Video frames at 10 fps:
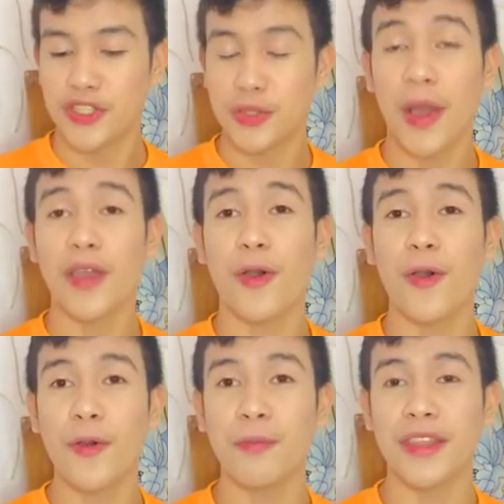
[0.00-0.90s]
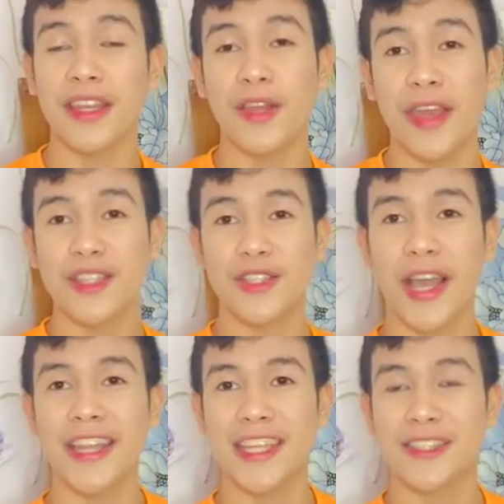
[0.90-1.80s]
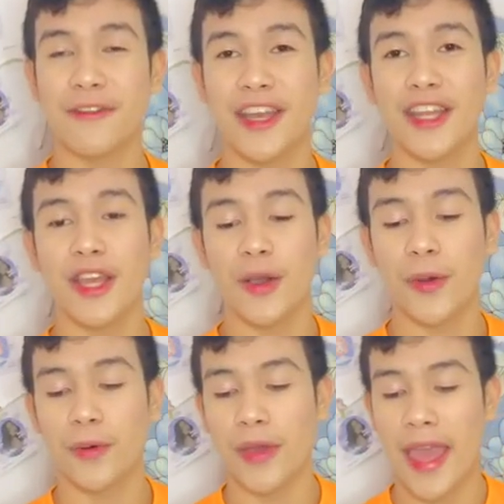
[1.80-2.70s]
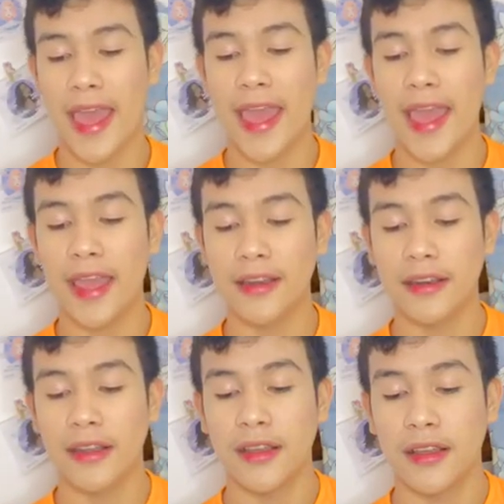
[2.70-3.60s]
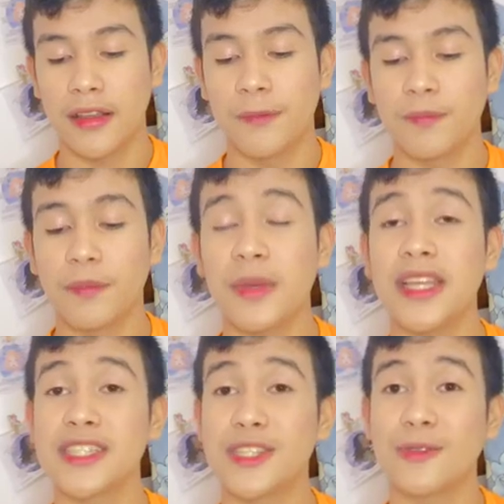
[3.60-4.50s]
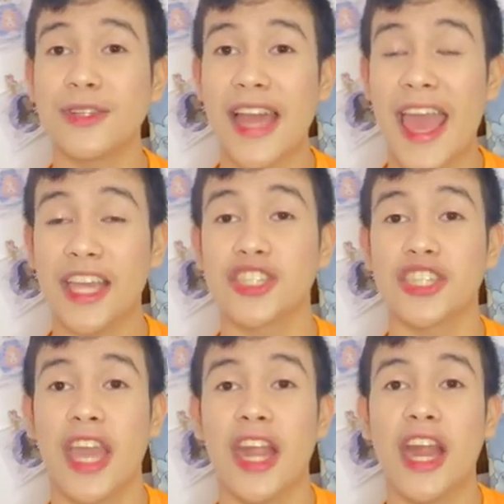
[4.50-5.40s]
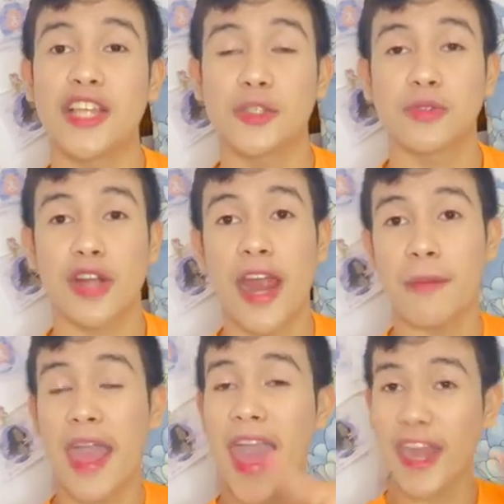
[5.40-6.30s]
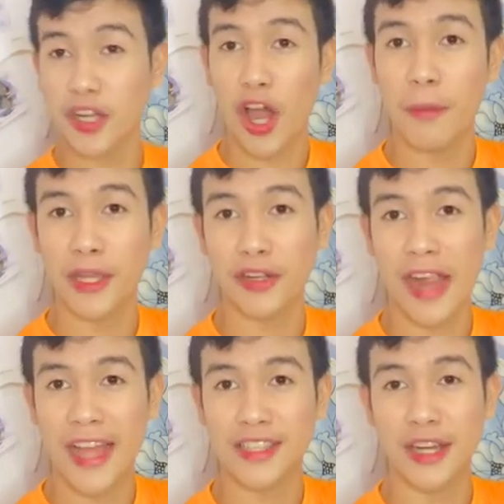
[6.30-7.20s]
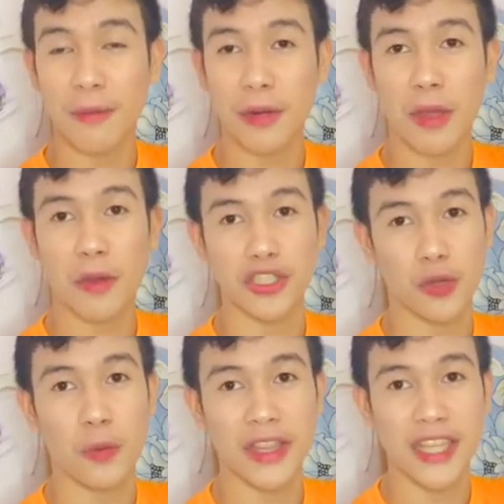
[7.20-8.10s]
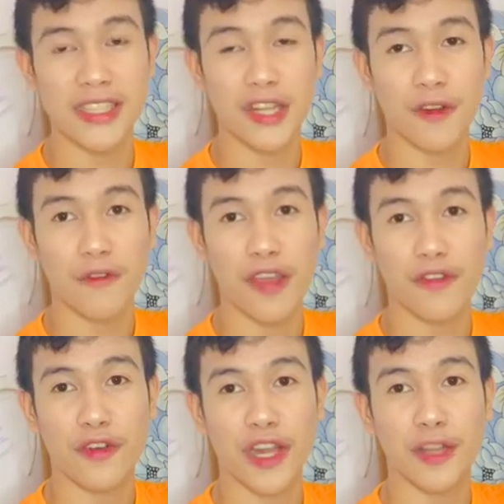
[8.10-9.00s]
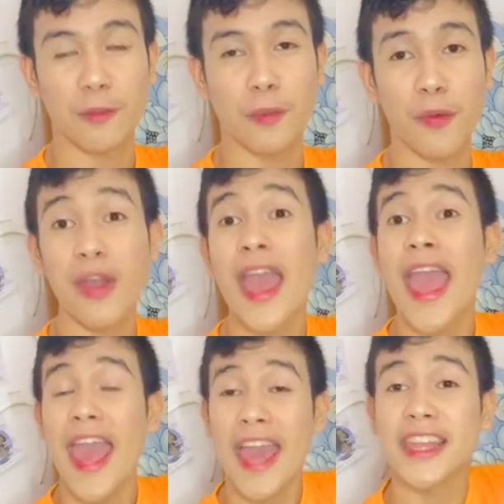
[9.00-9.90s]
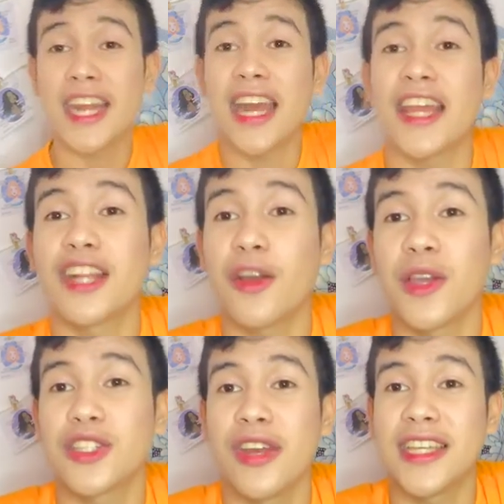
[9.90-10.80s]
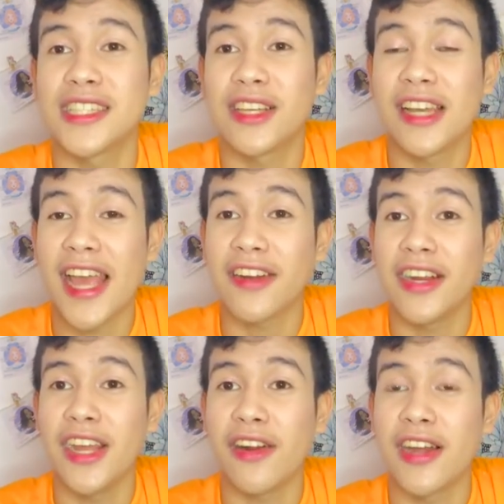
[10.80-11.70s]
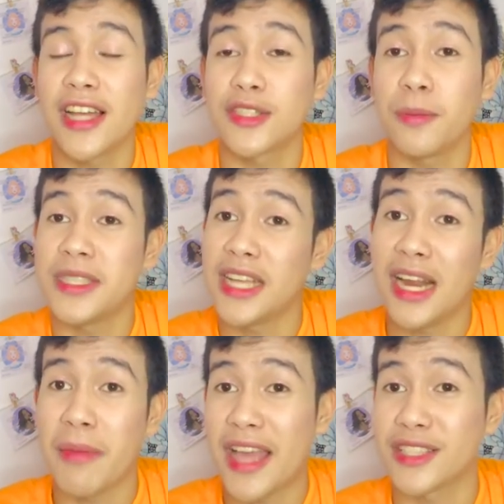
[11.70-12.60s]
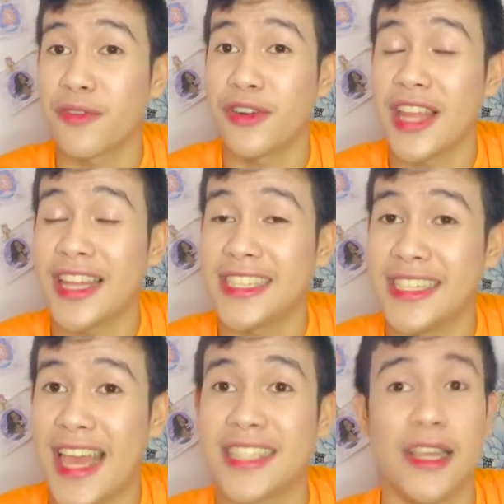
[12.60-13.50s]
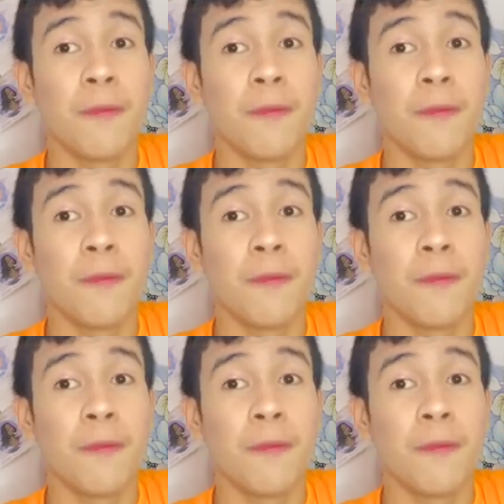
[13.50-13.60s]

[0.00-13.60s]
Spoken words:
So I hope that you enjoyed this video and please do like, share, and subscribe and comment your answer about my question. What is your favorite book? And then another question is, do you like reading or not? So basically my answer for that is yes.